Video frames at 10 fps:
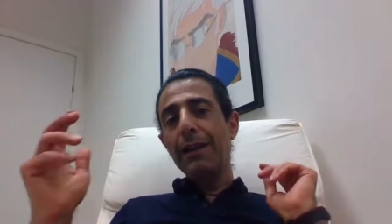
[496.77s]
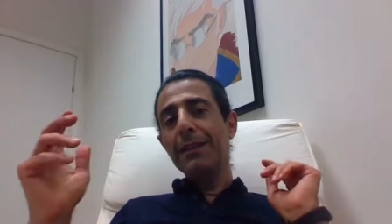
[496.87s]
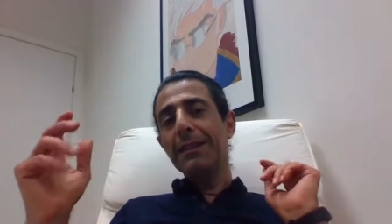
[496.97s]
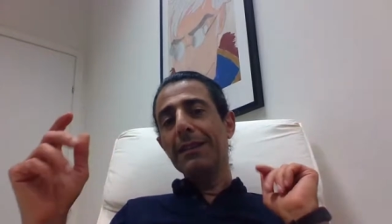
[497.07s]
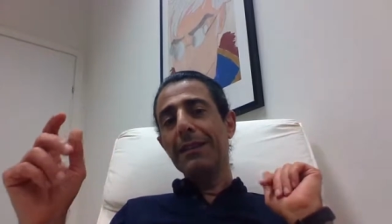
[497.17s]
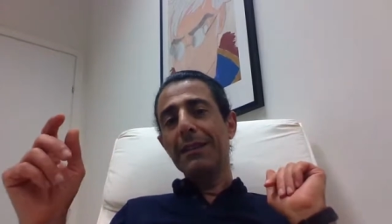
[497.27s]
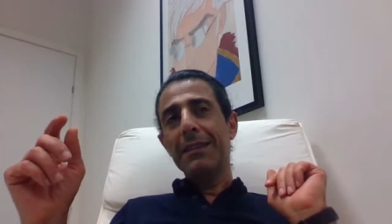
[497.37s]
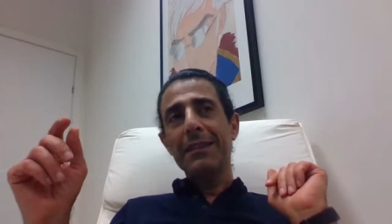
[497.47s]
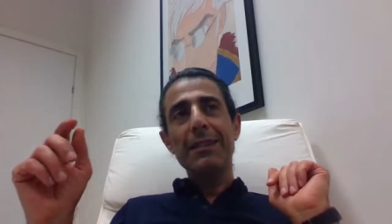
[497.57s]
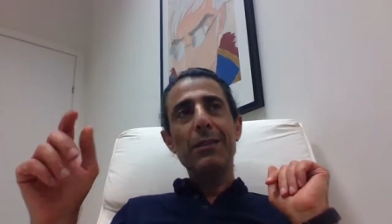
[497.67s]
this
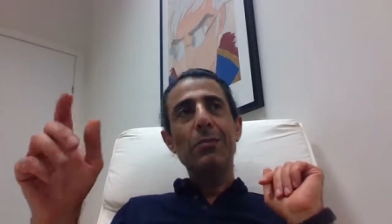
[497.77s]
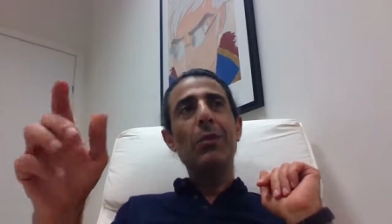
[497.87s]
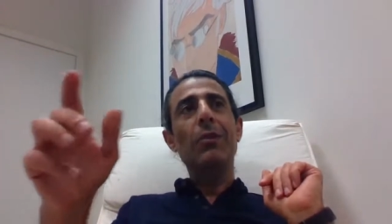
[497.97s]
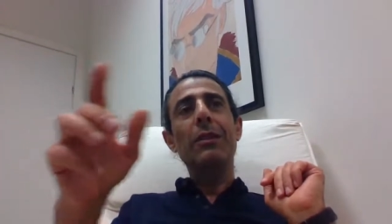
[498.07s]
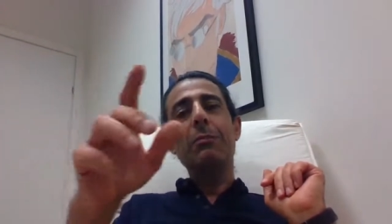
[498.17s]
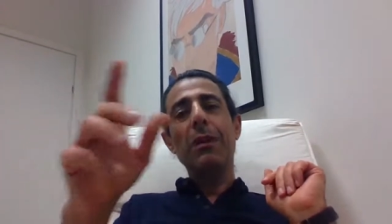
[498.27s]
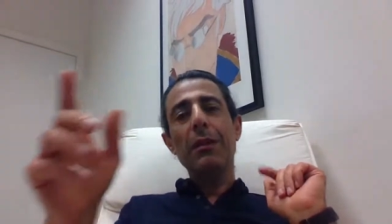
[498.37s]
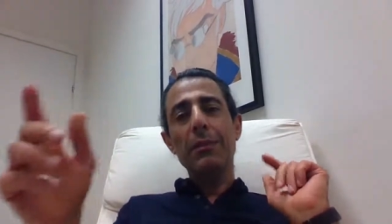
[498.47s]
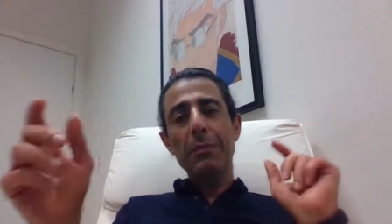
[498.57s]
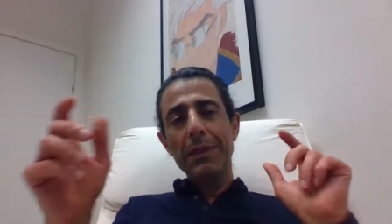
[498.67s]
small
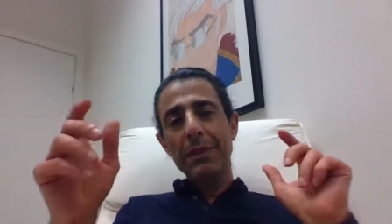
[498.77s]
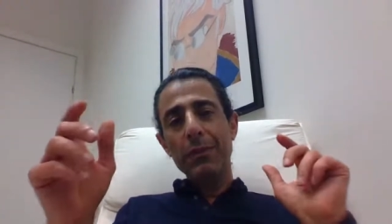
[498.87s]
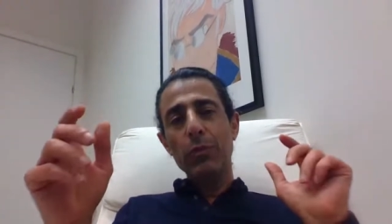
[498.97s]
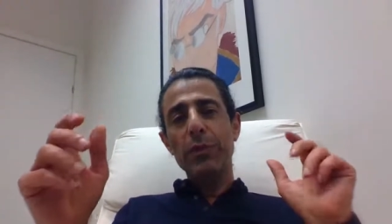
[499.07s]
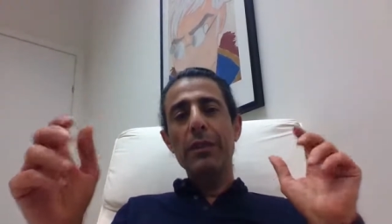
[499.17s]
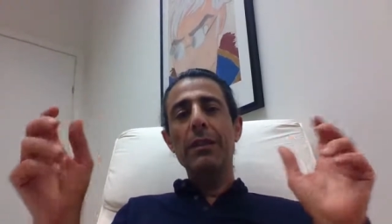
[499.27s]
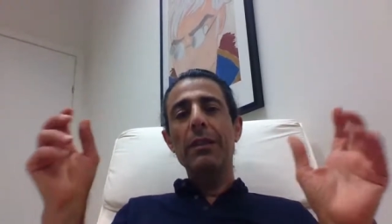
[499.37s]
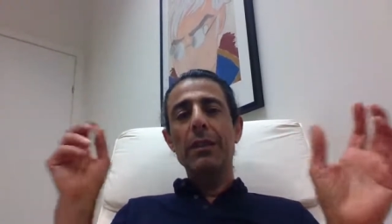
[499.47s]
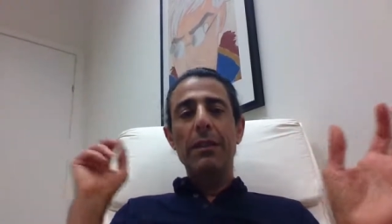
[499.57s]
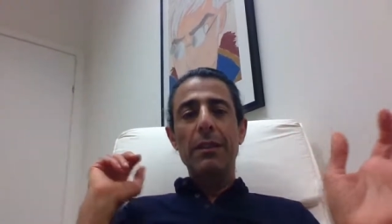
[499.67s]
department will
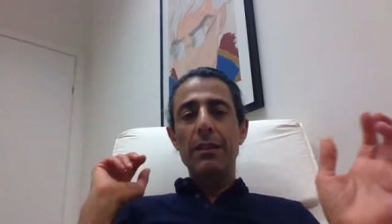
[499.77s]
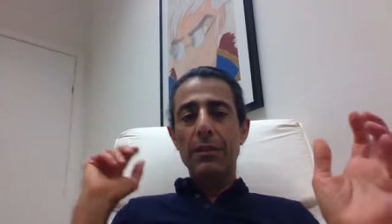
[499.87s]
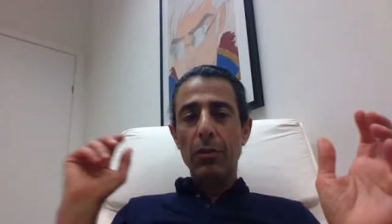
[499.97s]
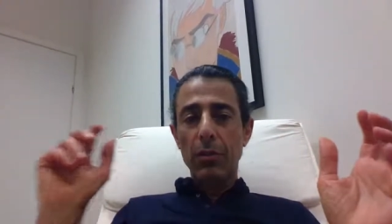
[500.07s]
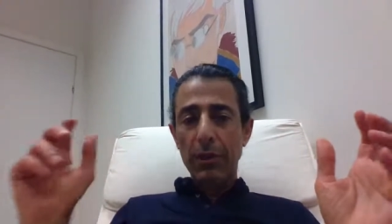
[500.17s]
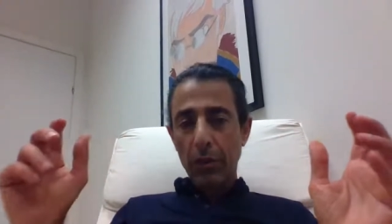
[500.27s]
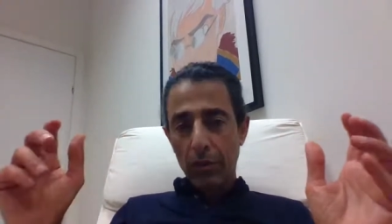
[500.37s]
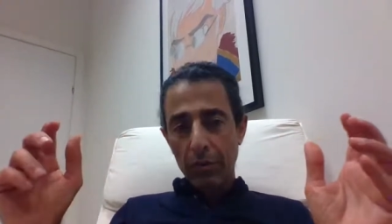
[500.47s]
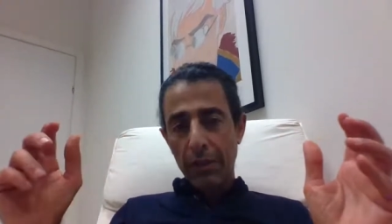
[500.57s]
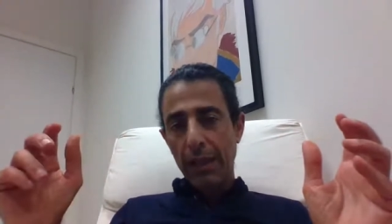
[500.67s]
install their
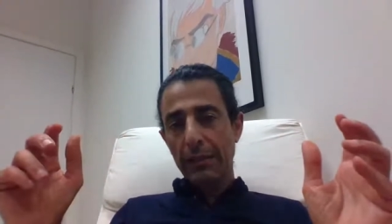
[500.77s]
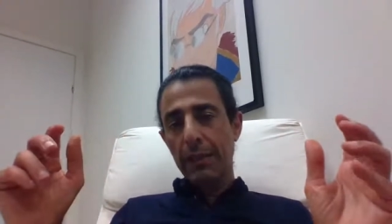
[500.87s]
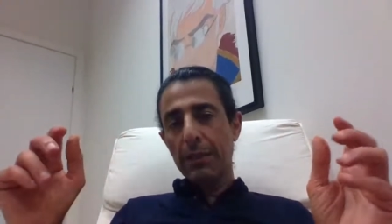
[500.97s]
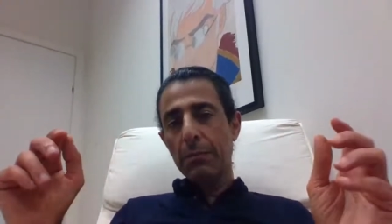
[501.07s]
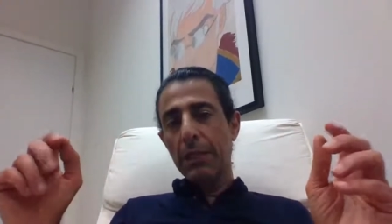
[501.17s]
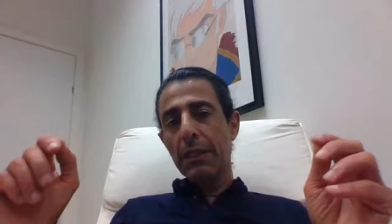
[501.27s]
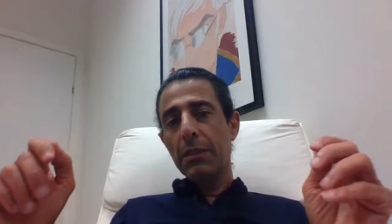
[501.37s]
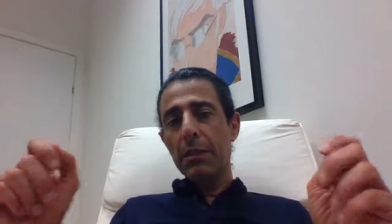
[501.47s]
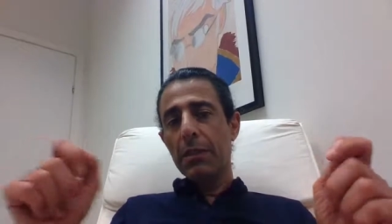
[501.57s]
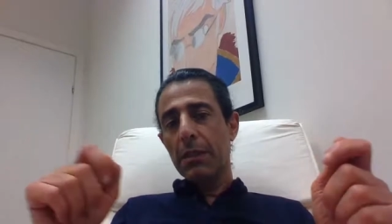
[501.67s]
own license
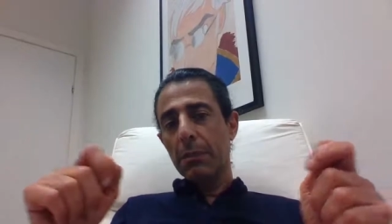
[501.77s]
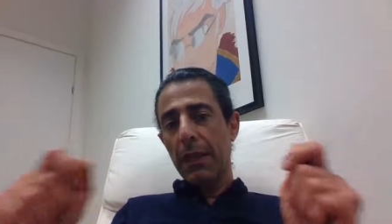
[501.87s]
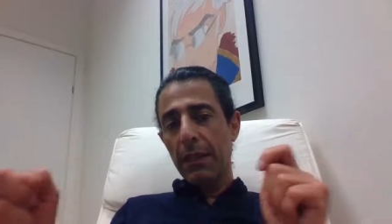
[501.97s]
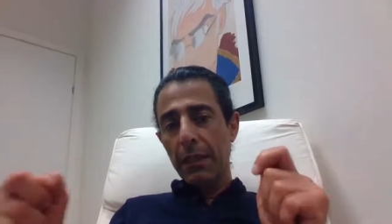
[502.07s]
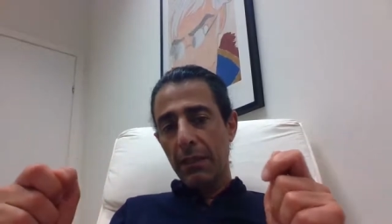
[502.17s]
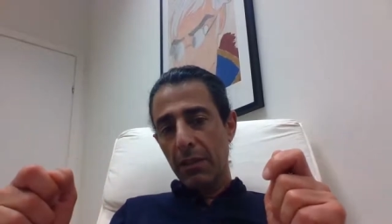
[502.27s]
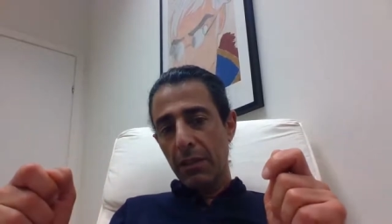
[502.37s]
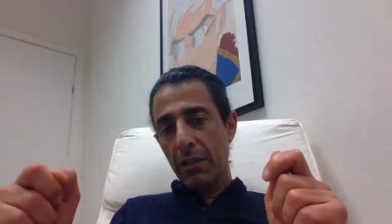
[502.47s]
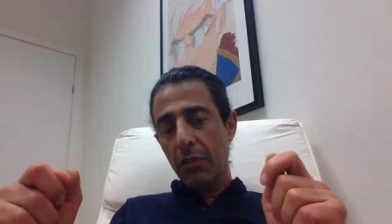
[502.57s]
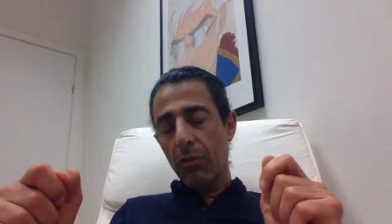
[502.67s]
managers, manage
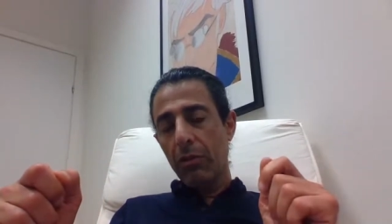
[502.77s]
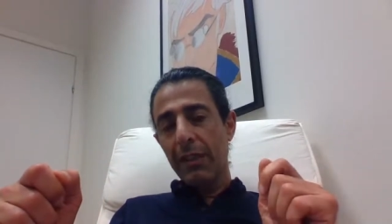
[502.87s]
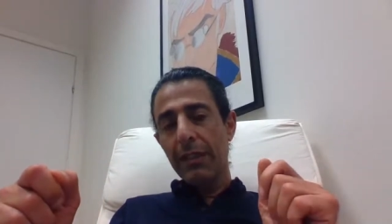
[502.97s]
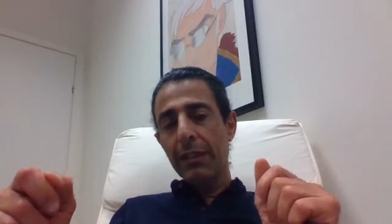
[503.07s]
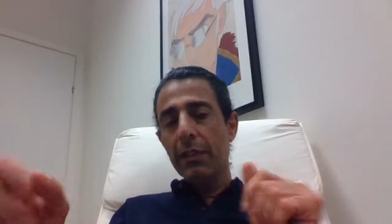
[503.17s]
it locally.